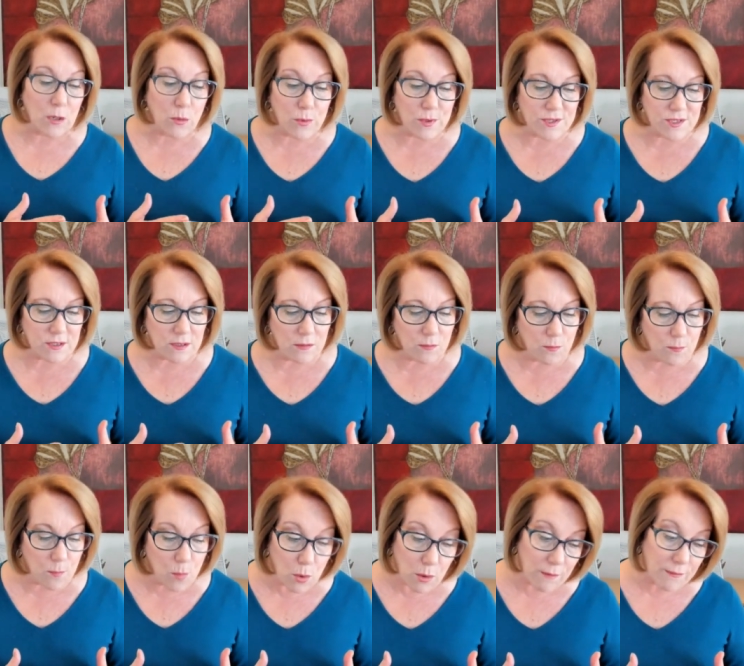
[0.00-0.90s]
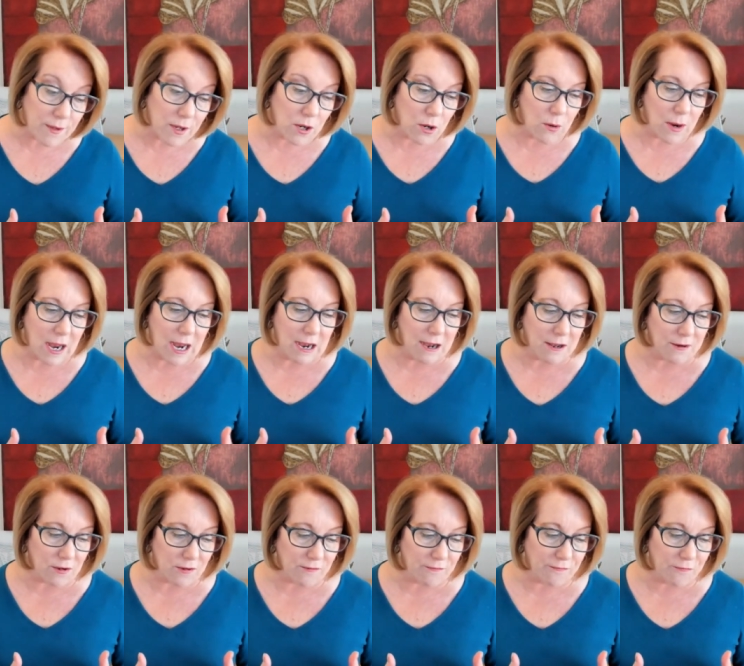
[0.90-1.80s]
it was more, though,
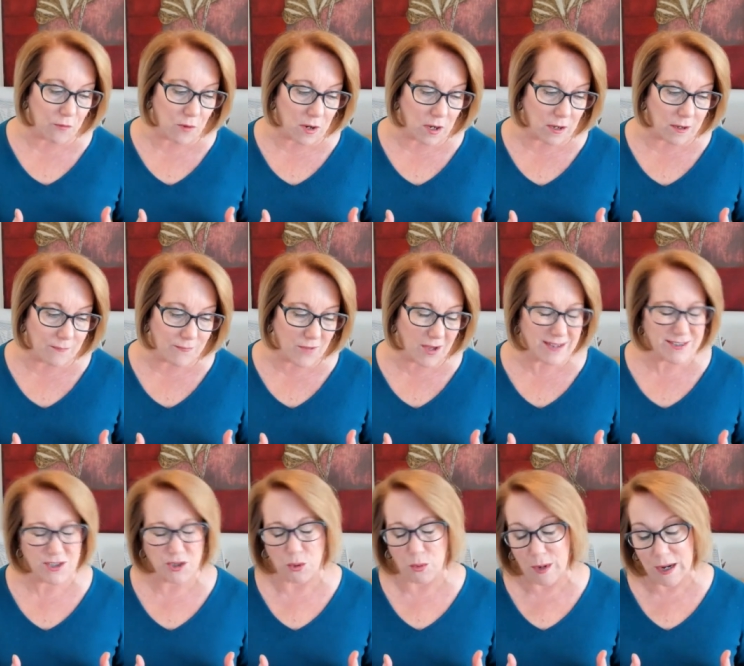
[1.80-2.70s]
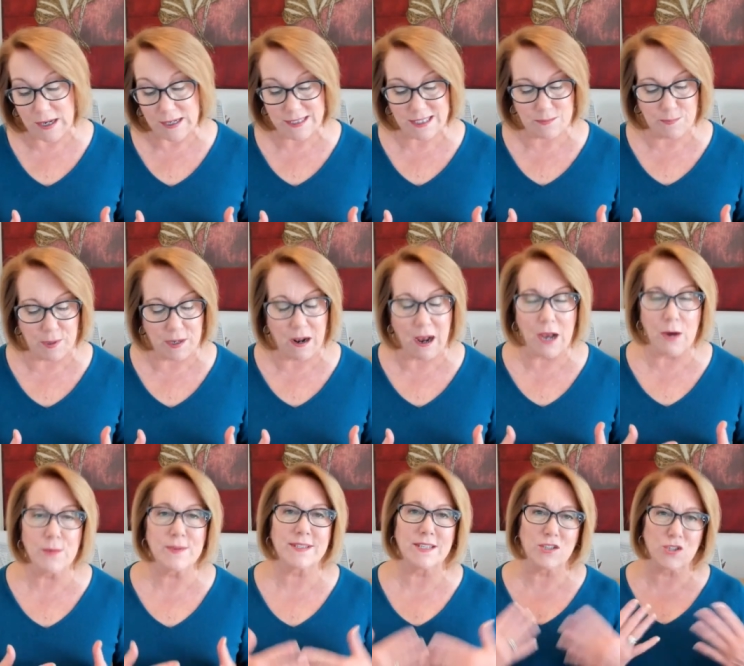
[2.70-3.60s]
out of not duress, but
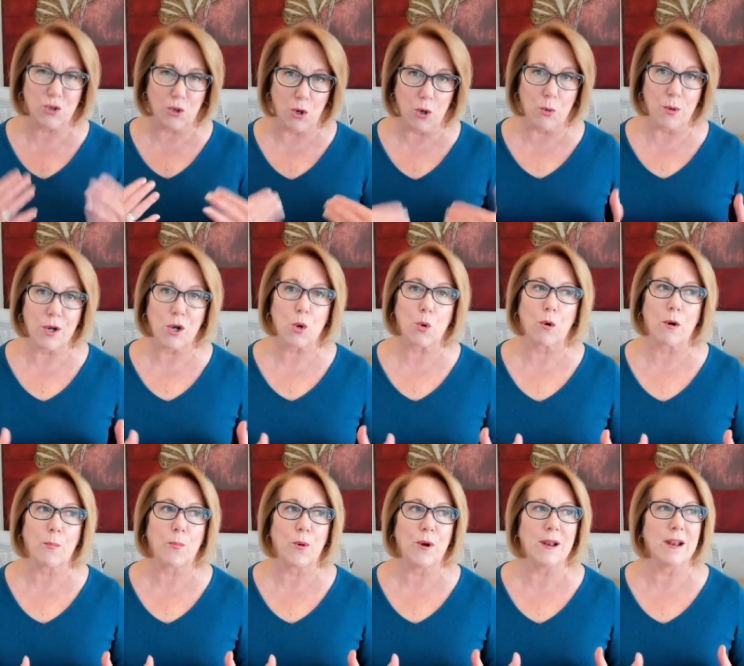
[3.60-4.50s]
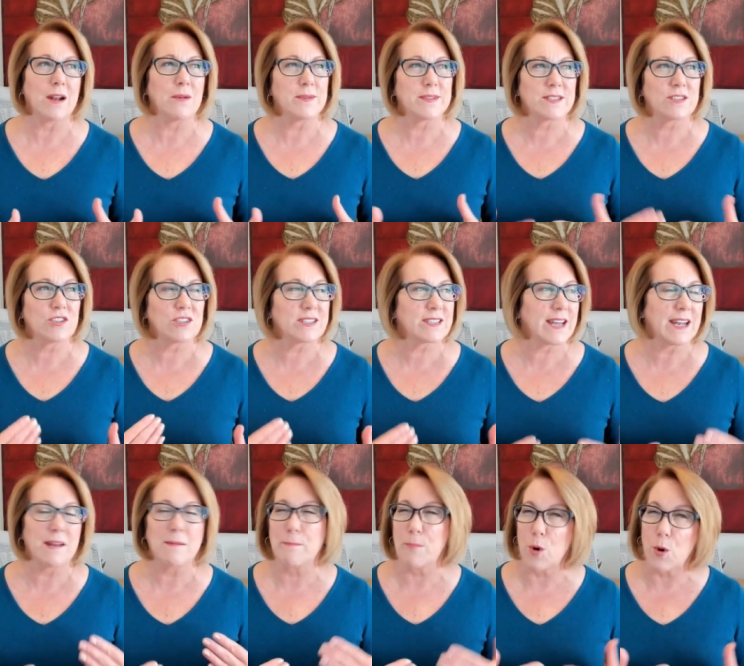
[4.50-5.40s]
I was internal in corporate, and I was just
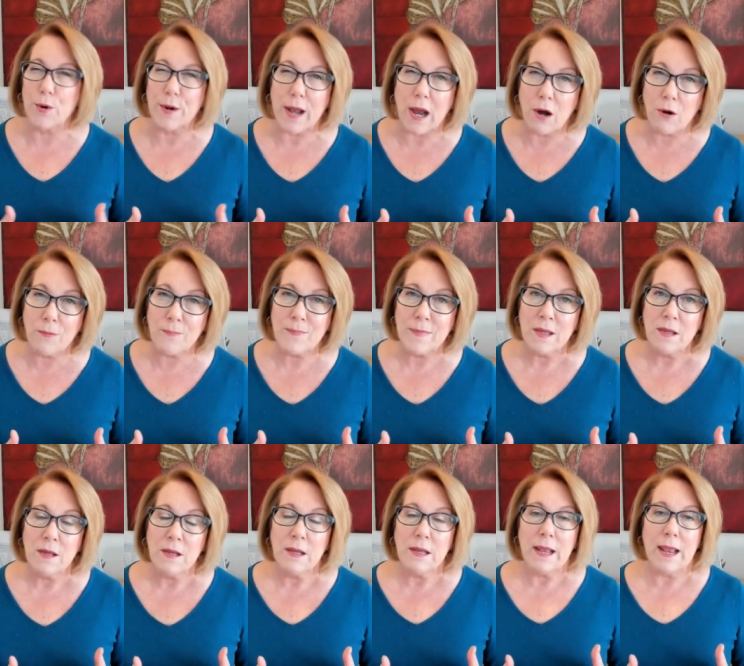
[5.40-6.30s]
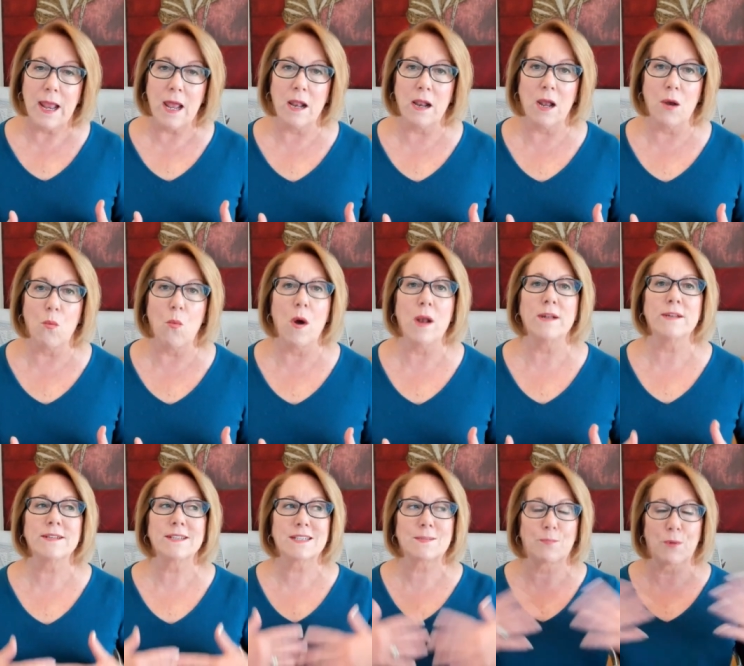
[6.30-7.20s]
getting burned out, and I
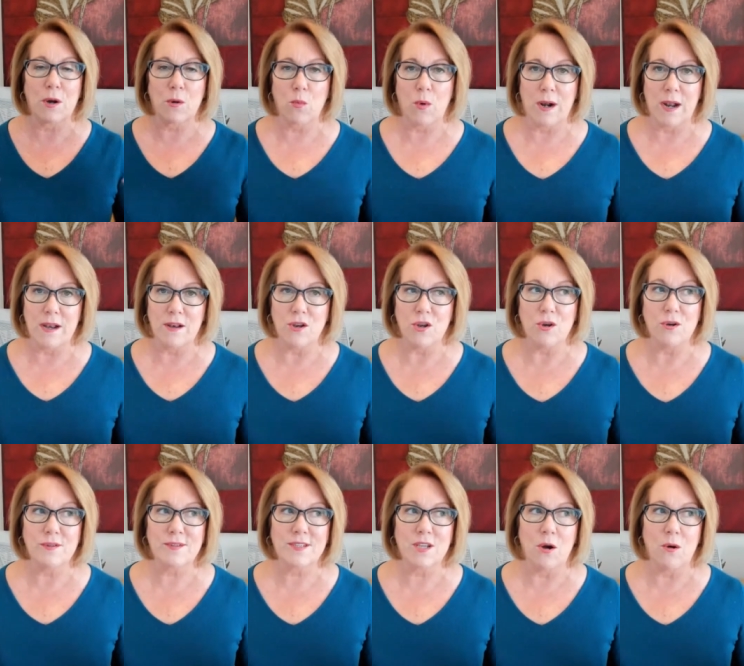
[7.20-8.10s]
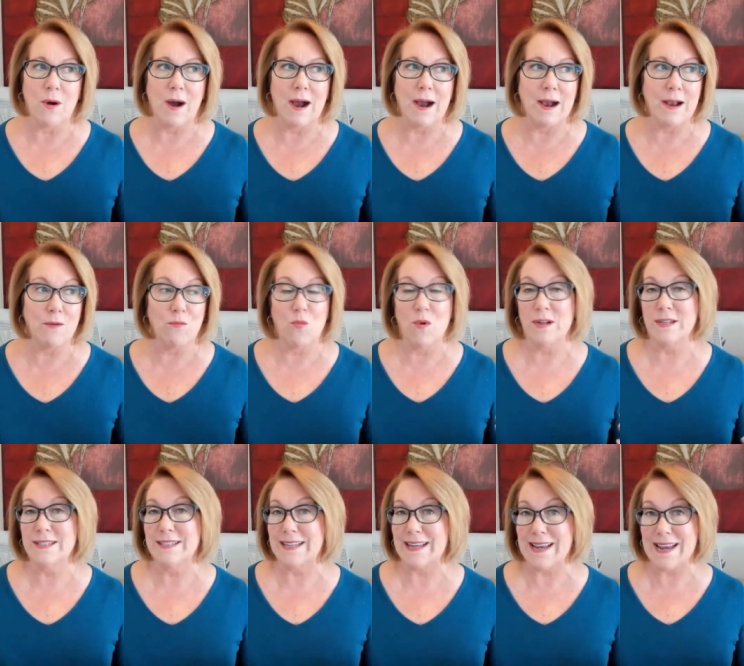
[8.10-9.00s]
wanted to spread what I knew. So I
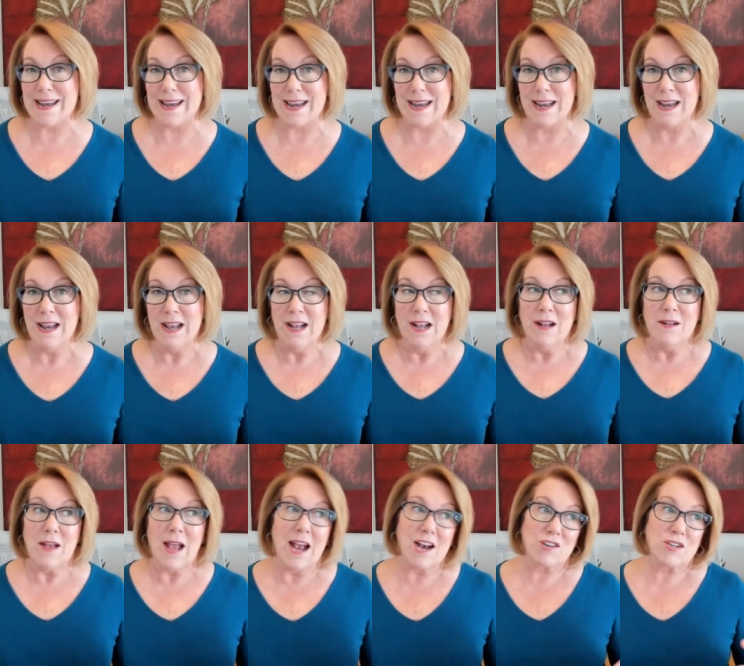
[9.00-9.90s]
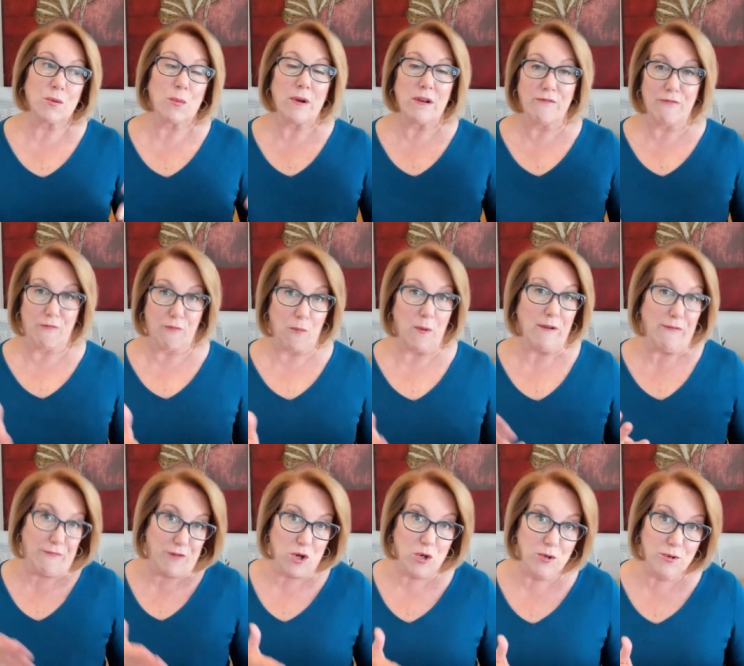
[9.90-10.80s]
one day actually
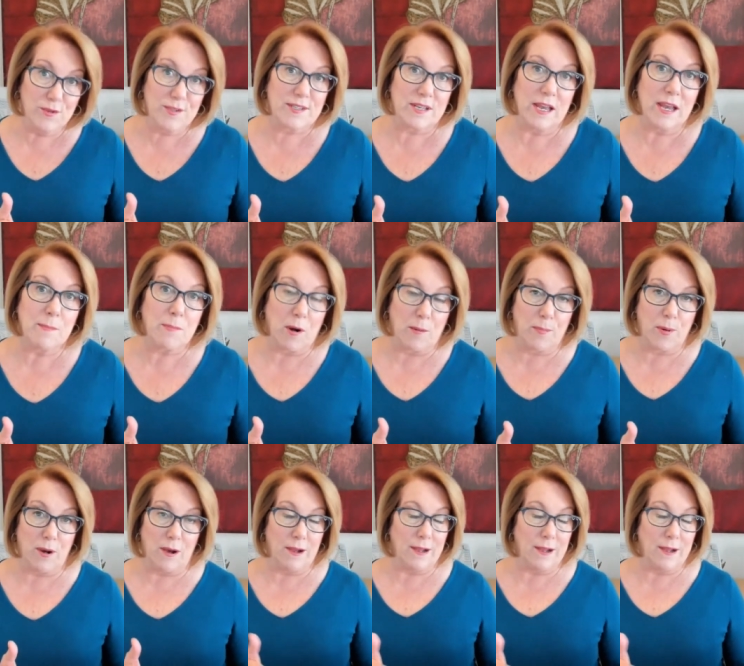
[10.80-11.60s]
refused a